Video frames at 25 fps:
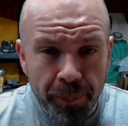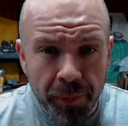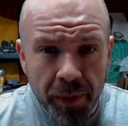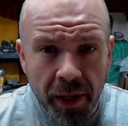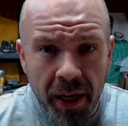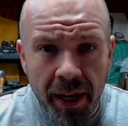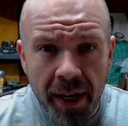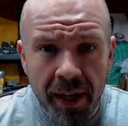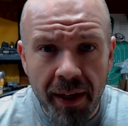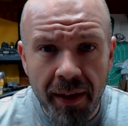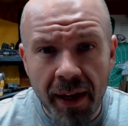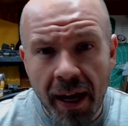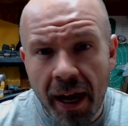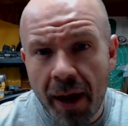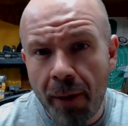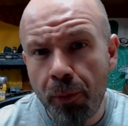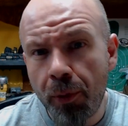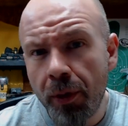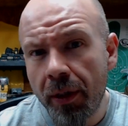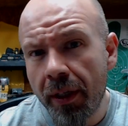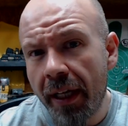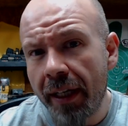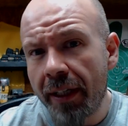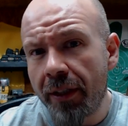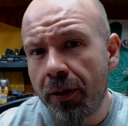And I
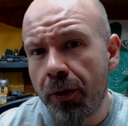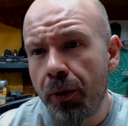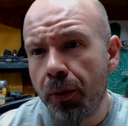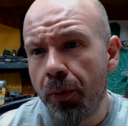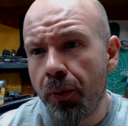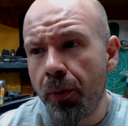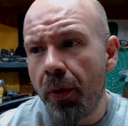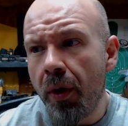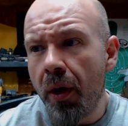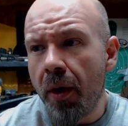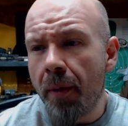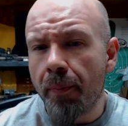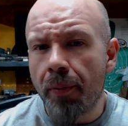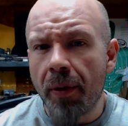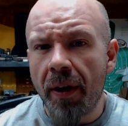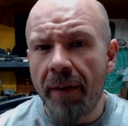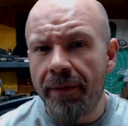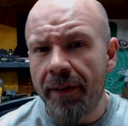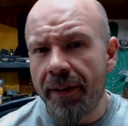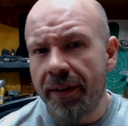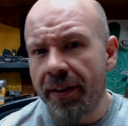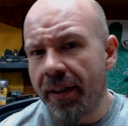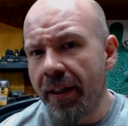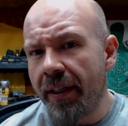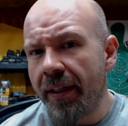would like to
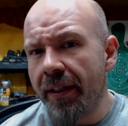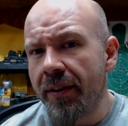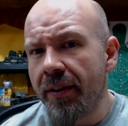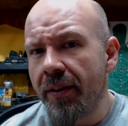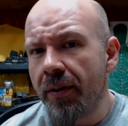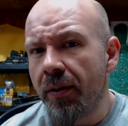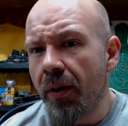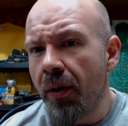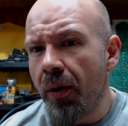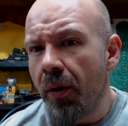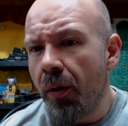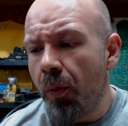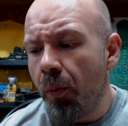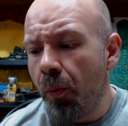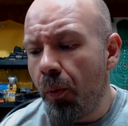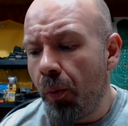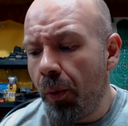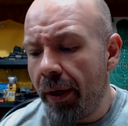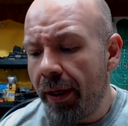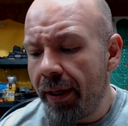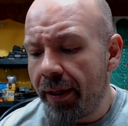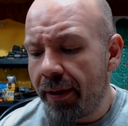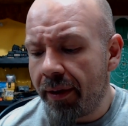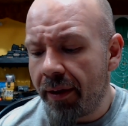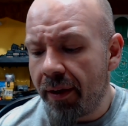preface this
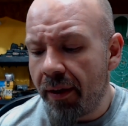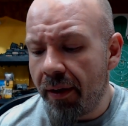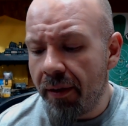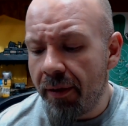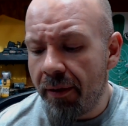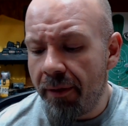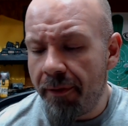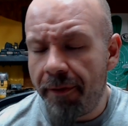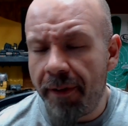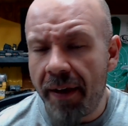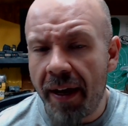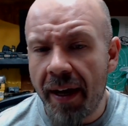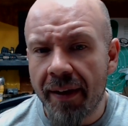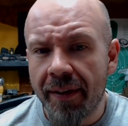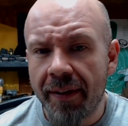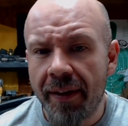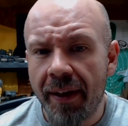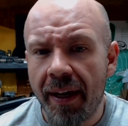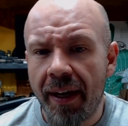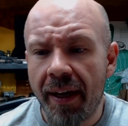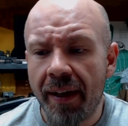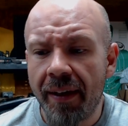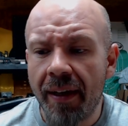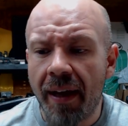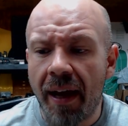with the fact
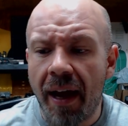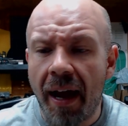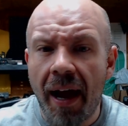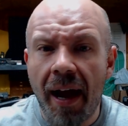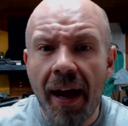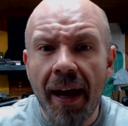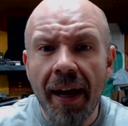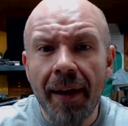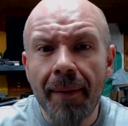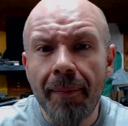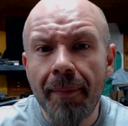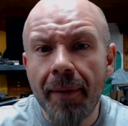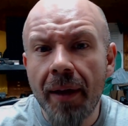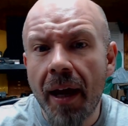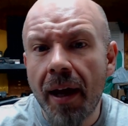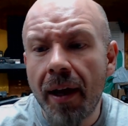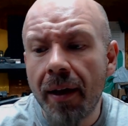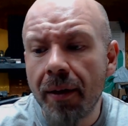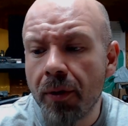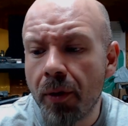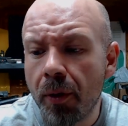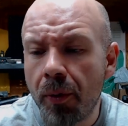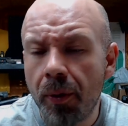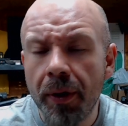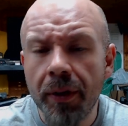that I am
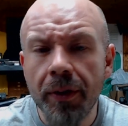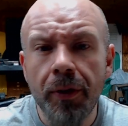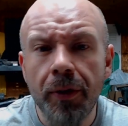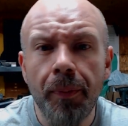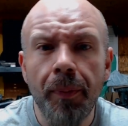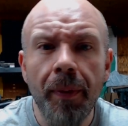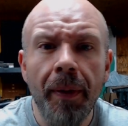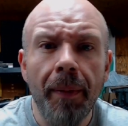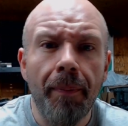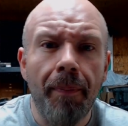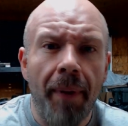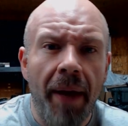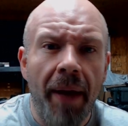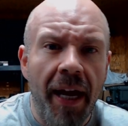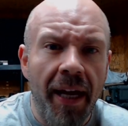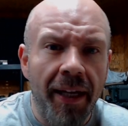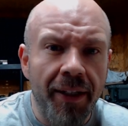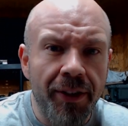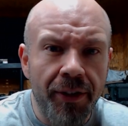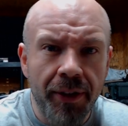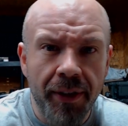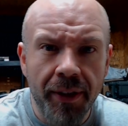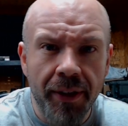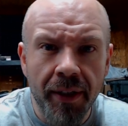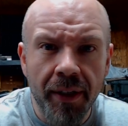not going to be
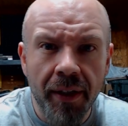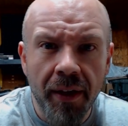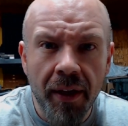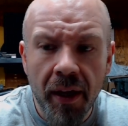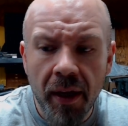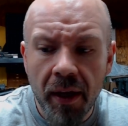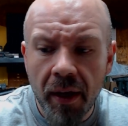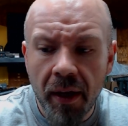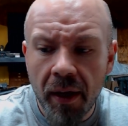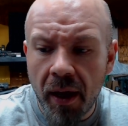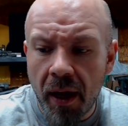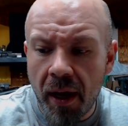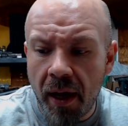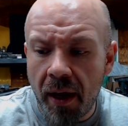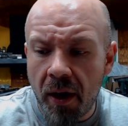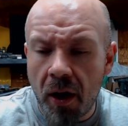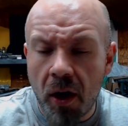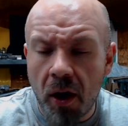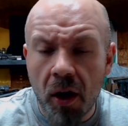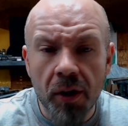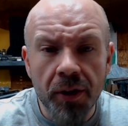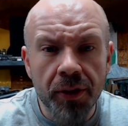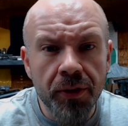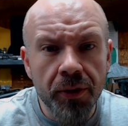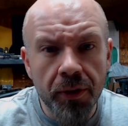bashing
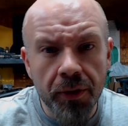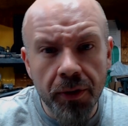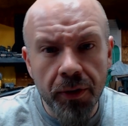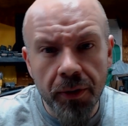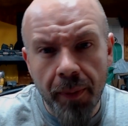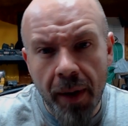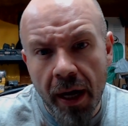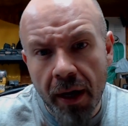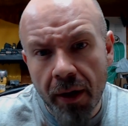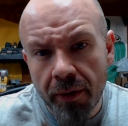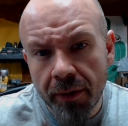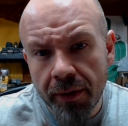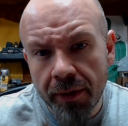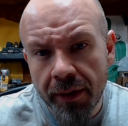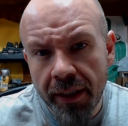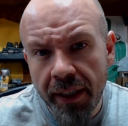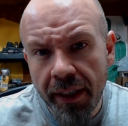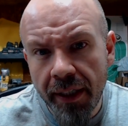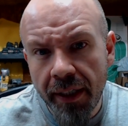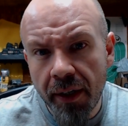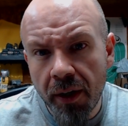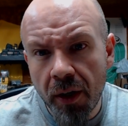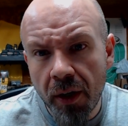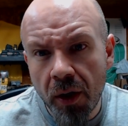Arsenal Democracy